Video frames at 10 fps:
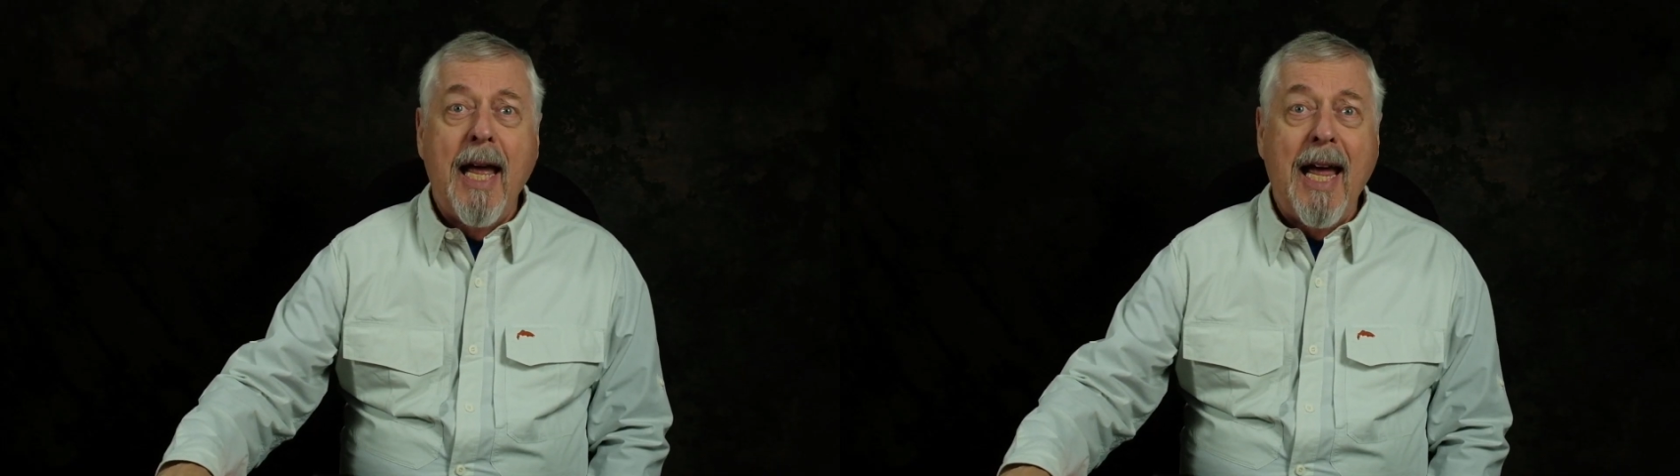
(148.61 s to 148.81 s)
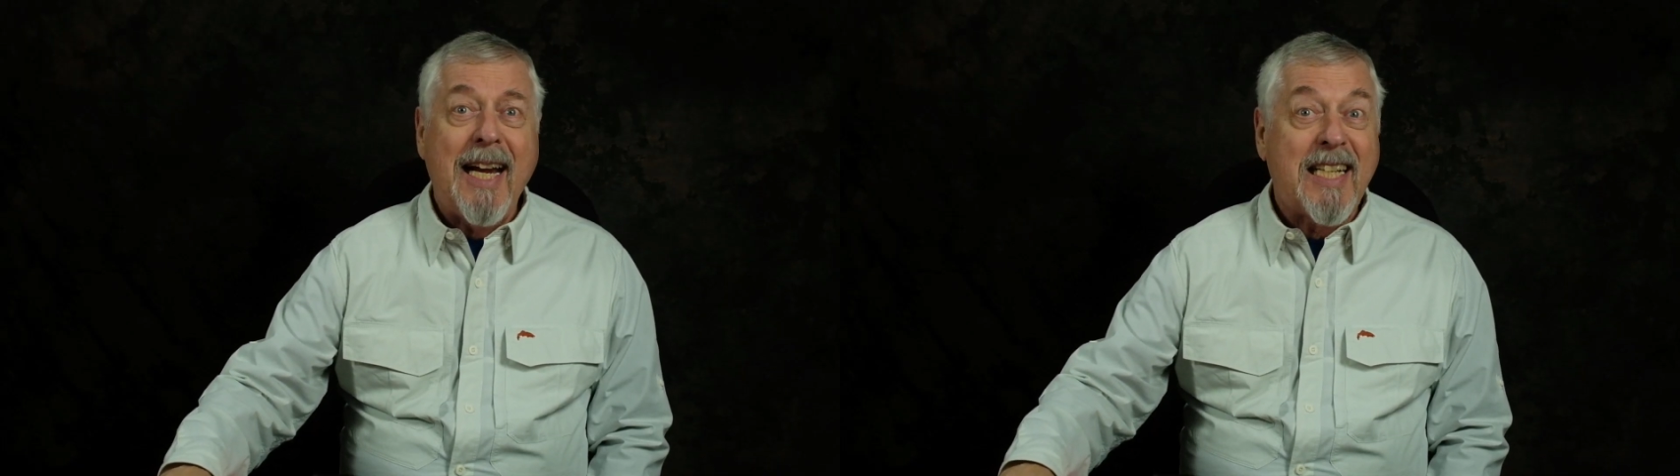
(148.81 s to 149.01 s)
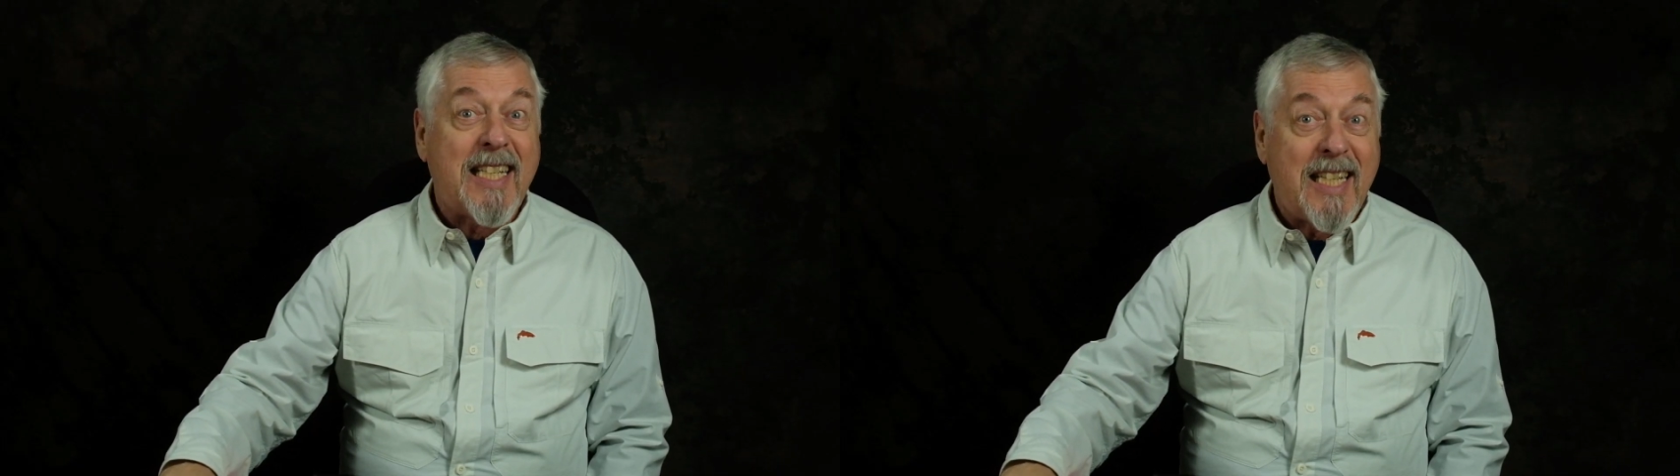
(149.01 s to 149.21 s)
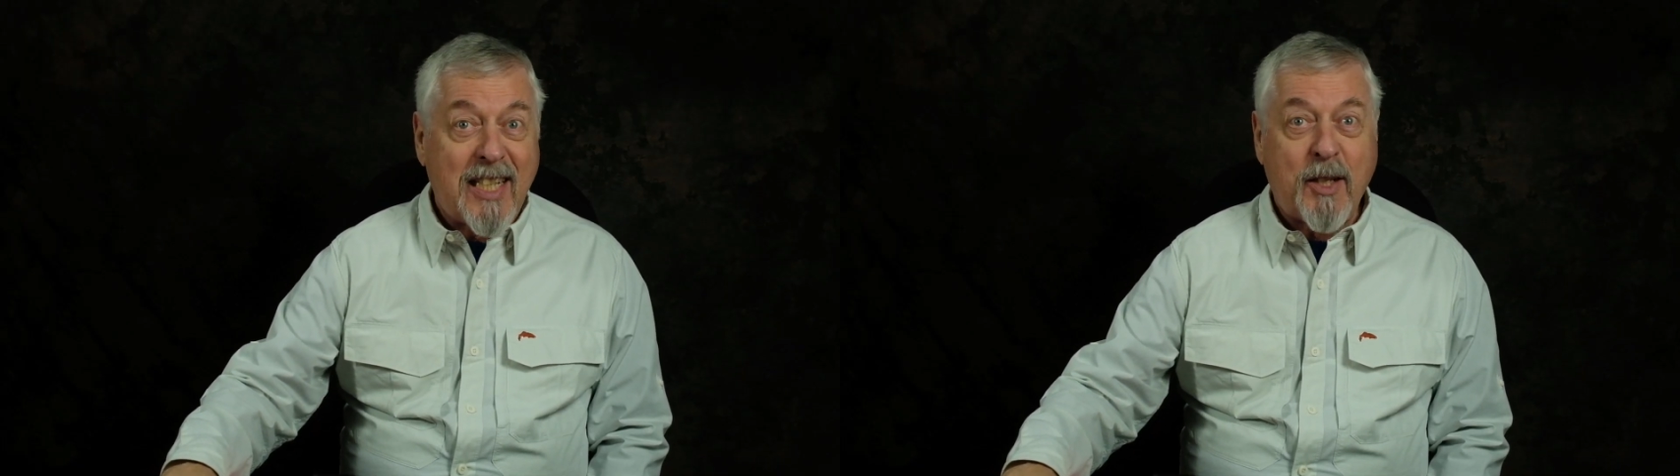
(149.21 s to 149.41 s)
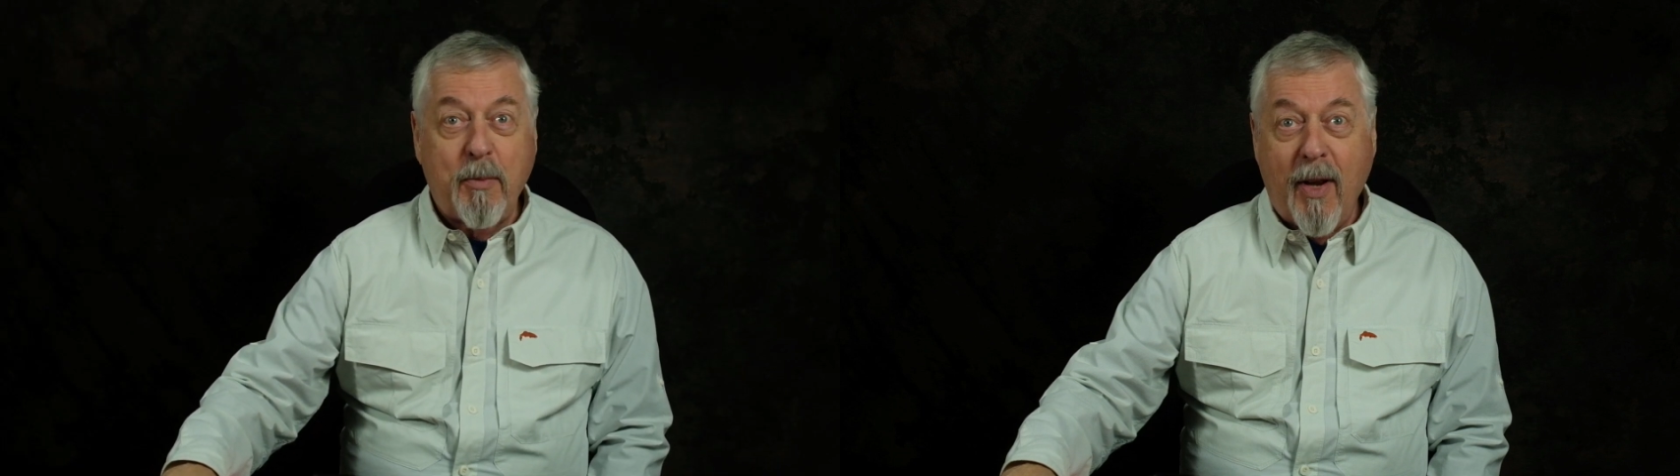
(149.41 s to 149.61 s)
X
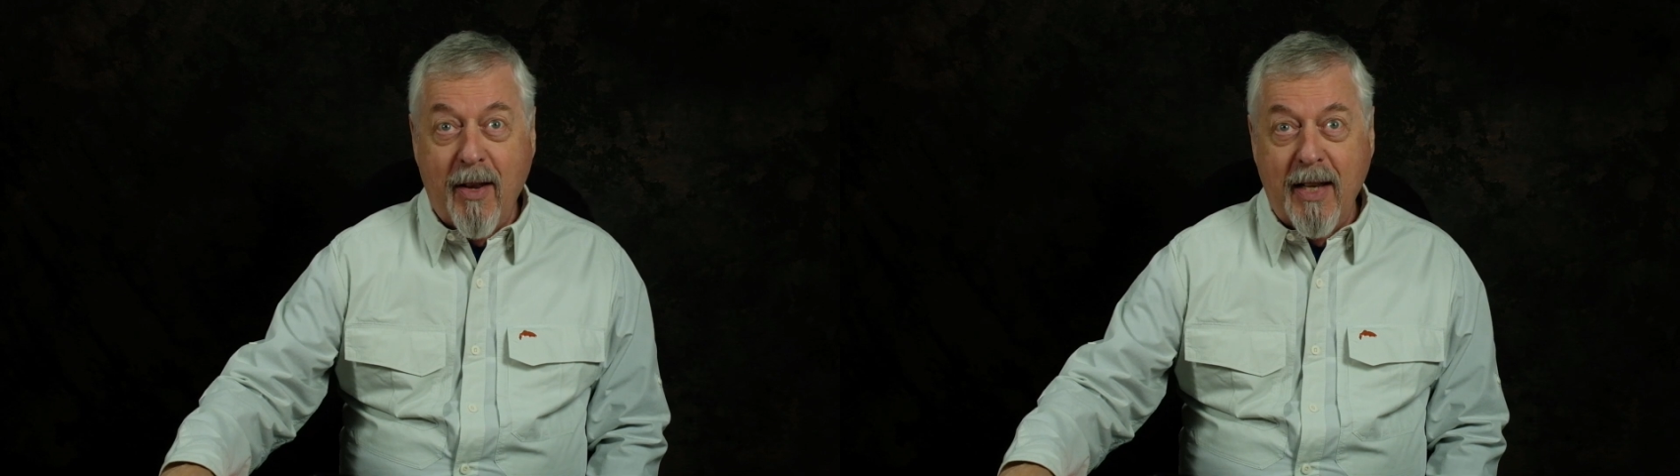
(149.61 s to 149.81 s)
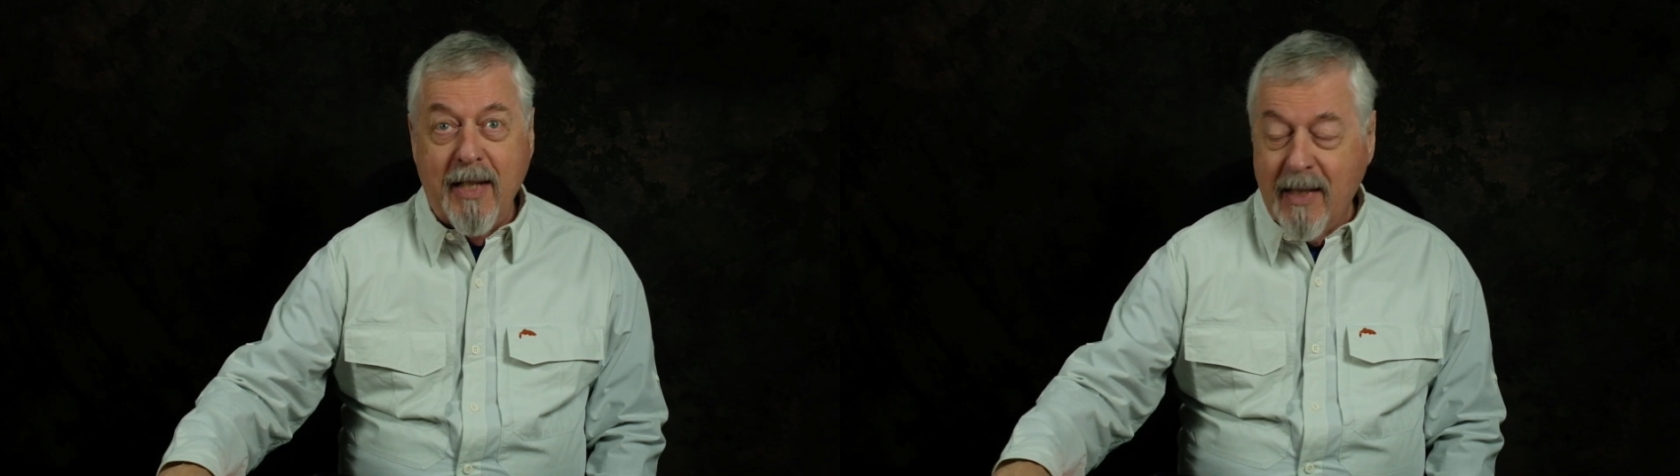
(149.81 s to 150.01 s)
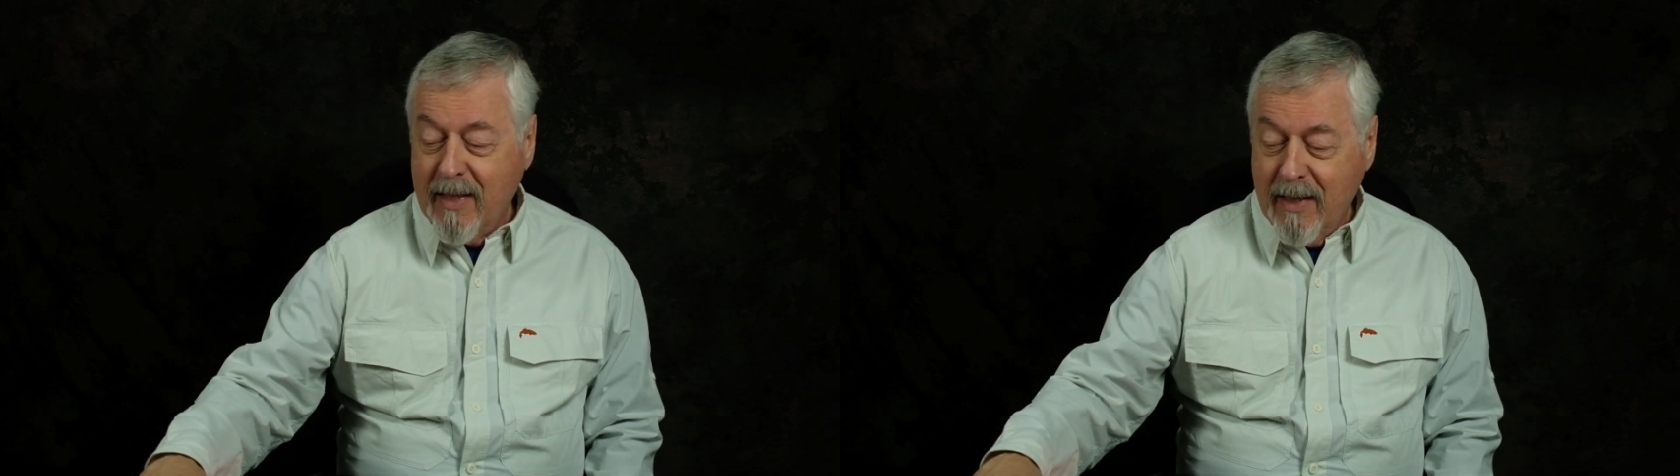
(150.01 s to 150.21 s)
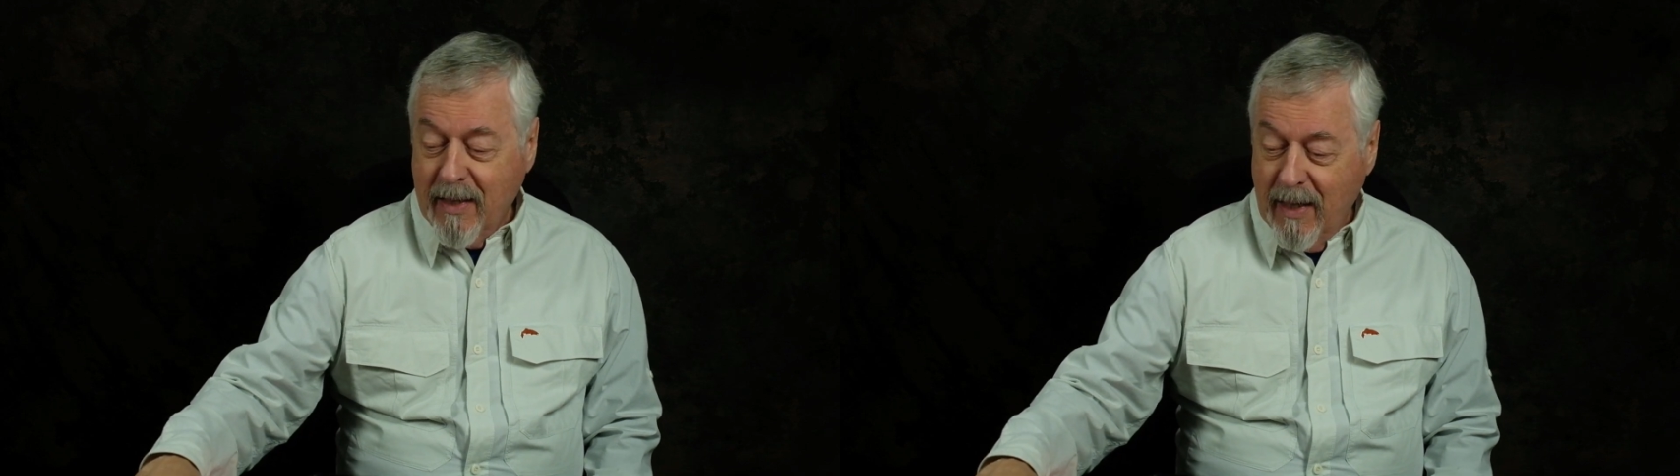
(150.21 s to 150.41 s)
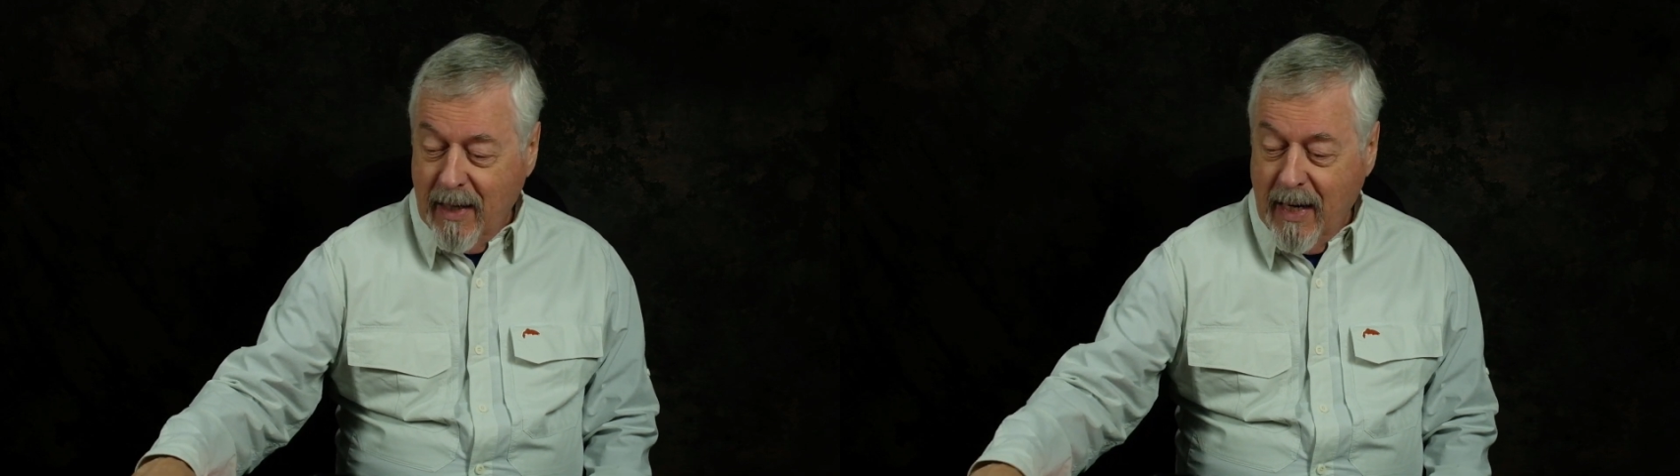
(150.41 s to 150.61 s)
system lines
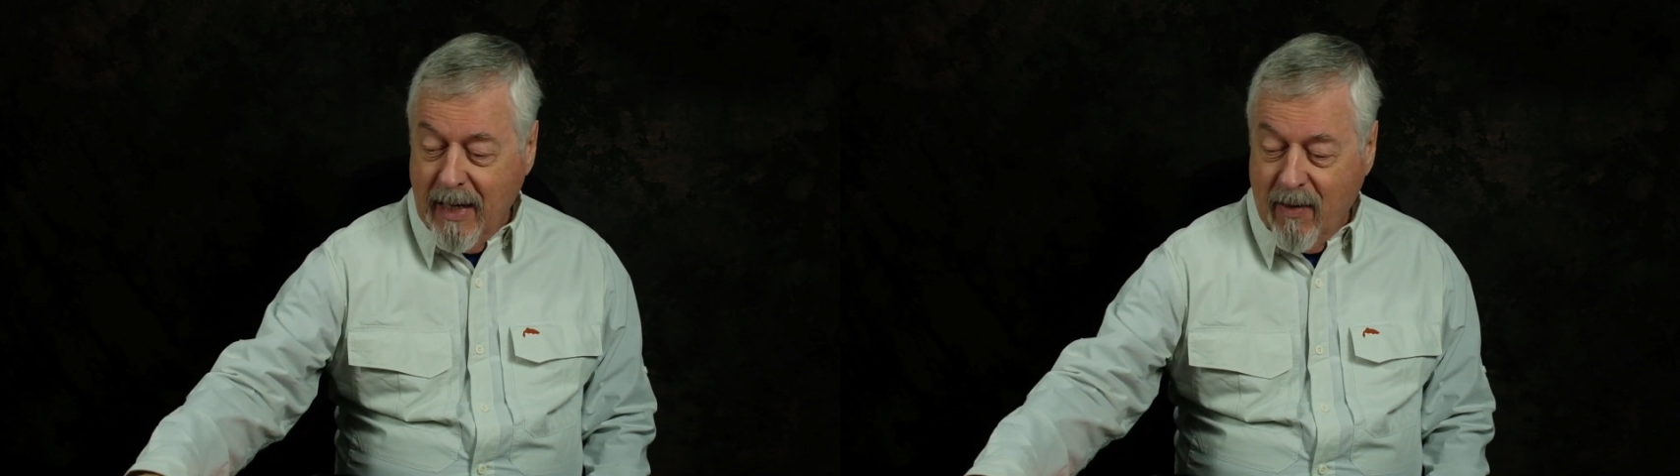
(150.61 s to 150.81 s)
like